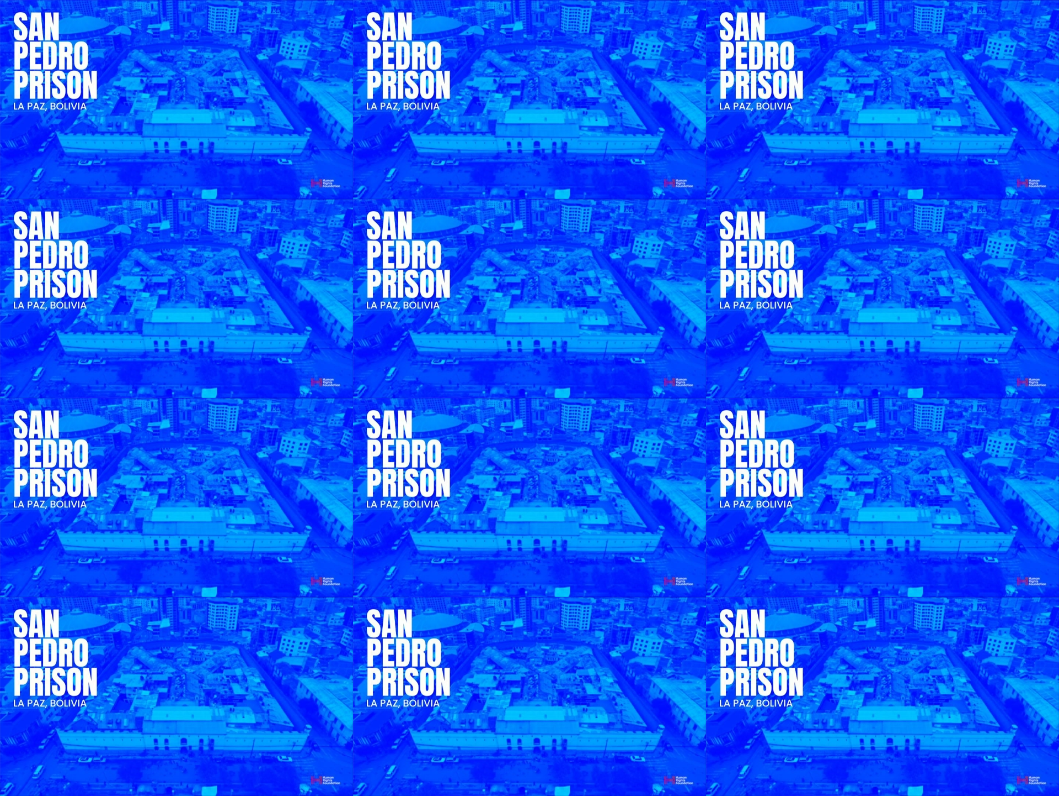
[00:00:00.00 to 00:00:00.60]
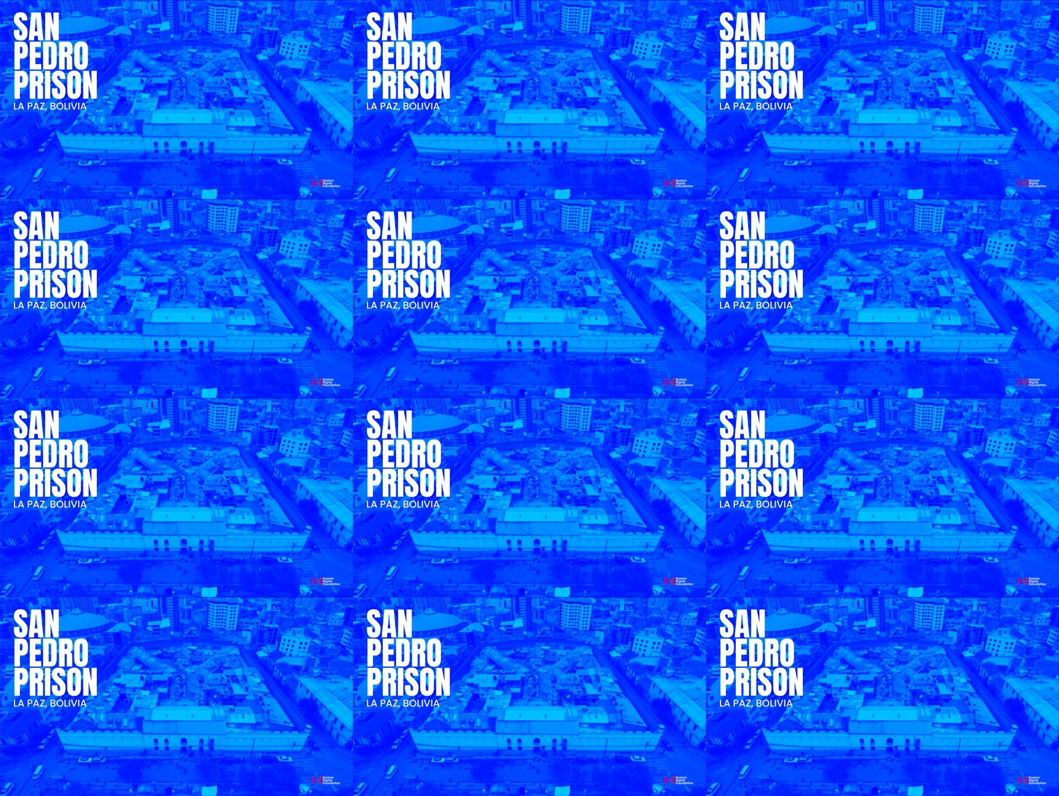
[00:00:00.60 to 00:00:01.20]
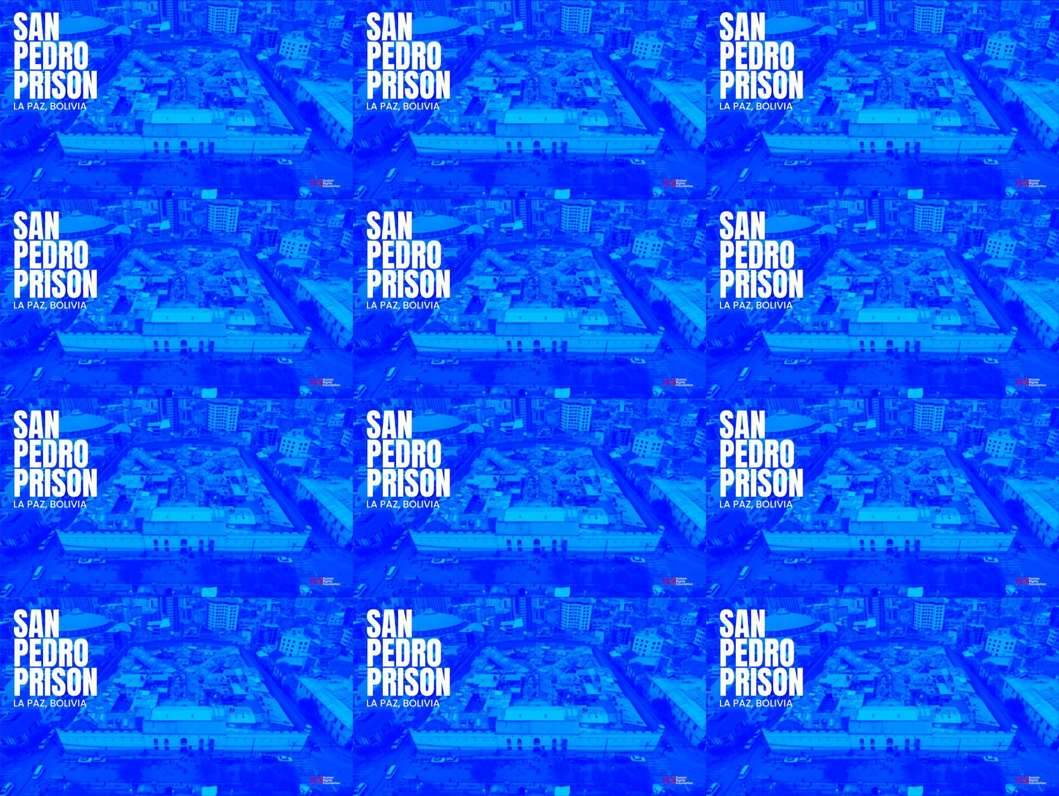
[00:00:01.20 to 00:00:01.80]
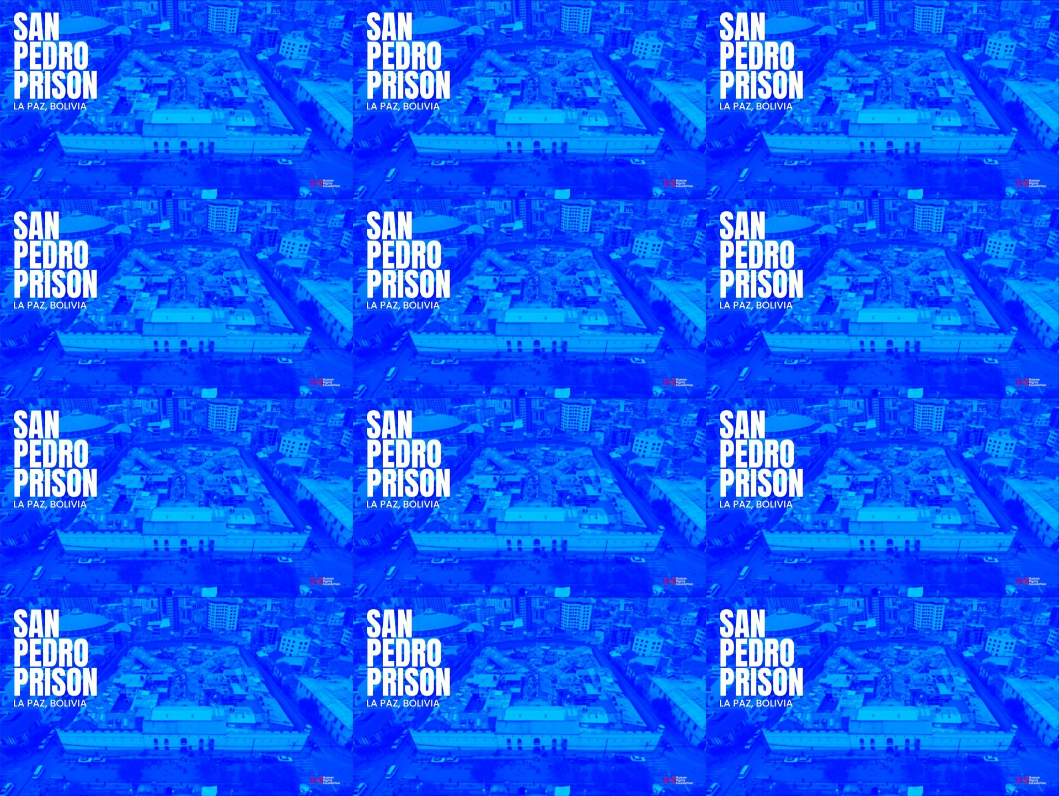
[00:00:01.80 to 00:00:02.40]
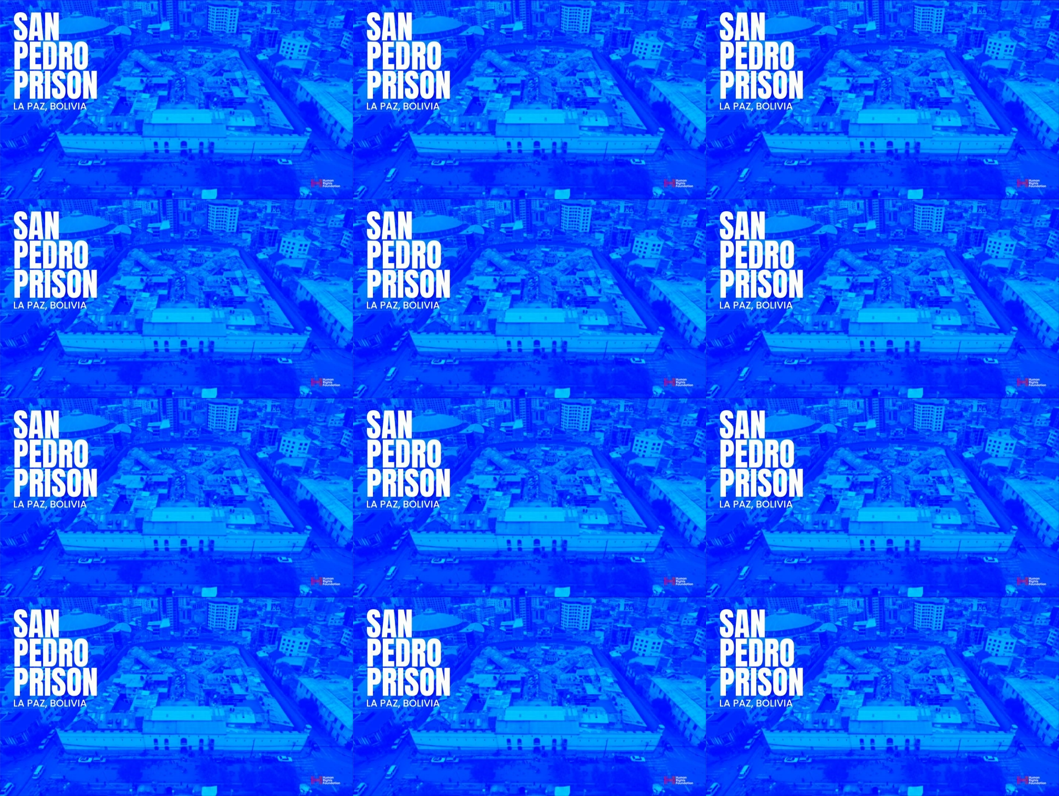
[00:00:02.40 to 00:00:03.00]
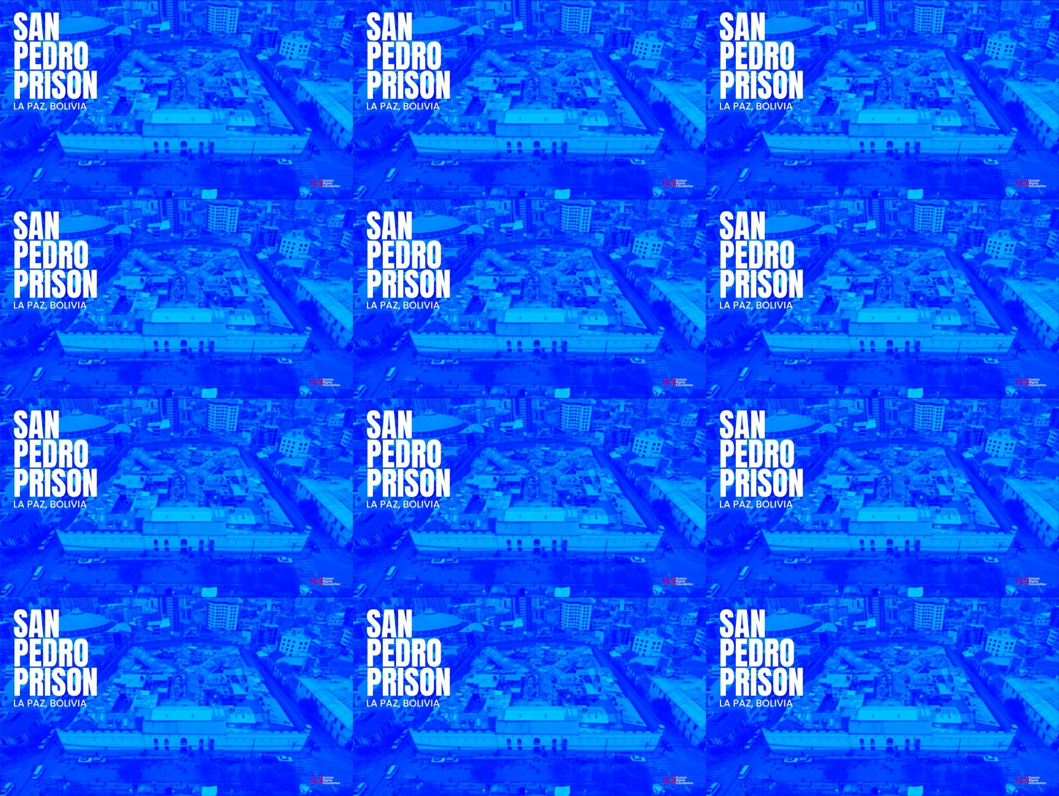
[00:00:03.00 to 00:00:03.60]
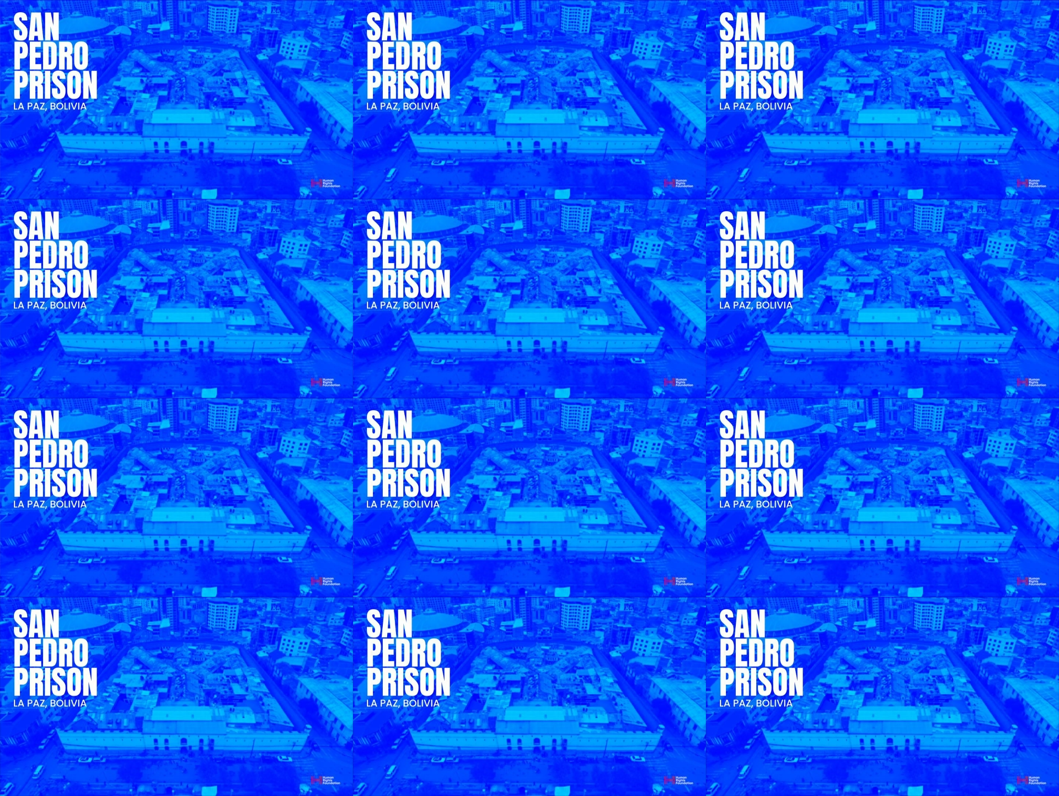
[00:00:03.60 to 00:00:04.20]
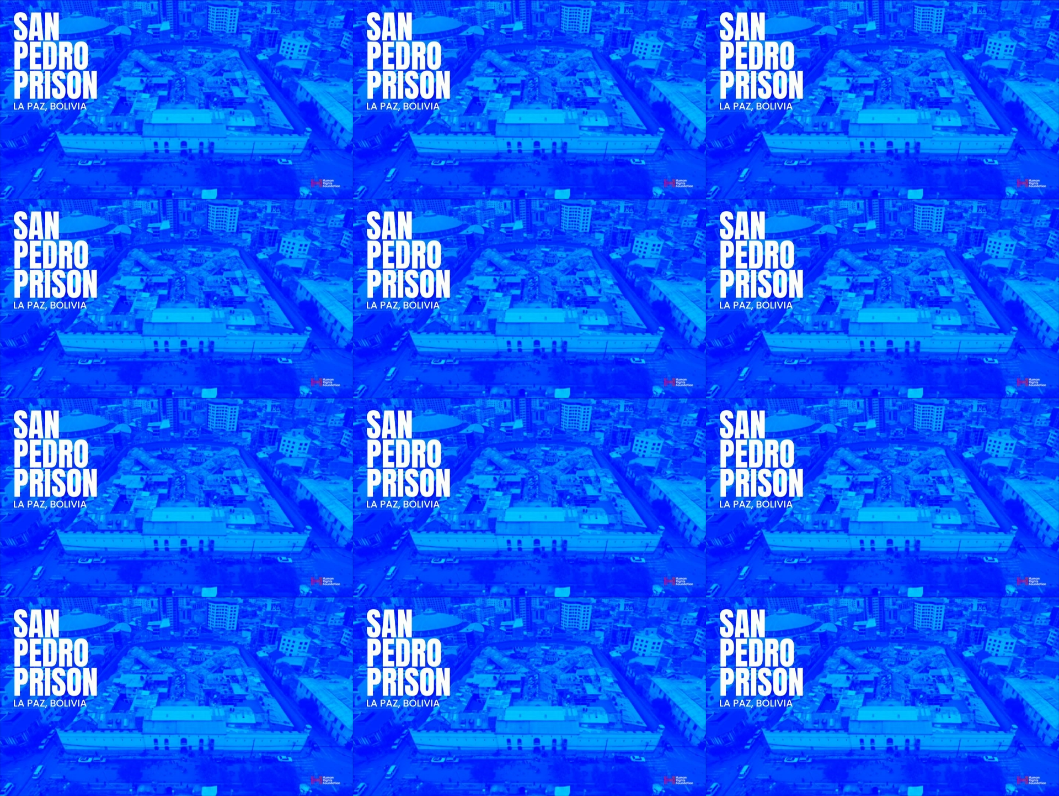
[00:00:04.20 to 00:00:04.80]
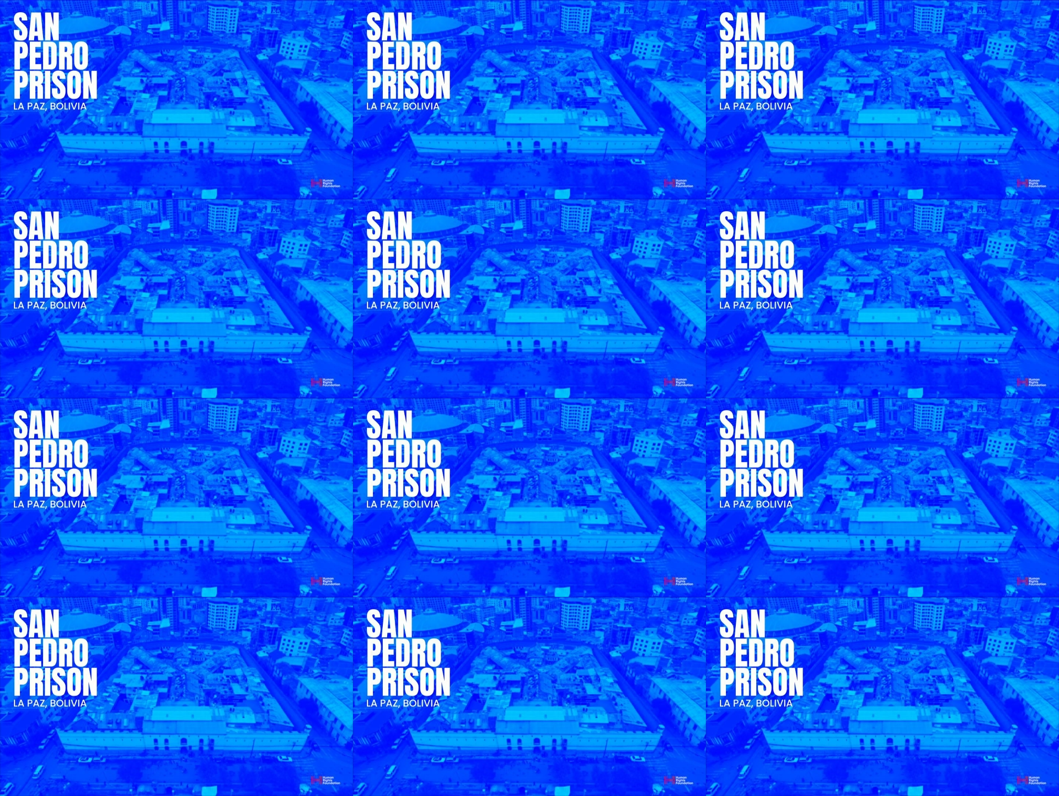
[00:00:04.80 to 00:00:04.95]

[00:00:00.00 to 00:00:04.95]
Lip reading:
No face is visible, so there are no lips to read.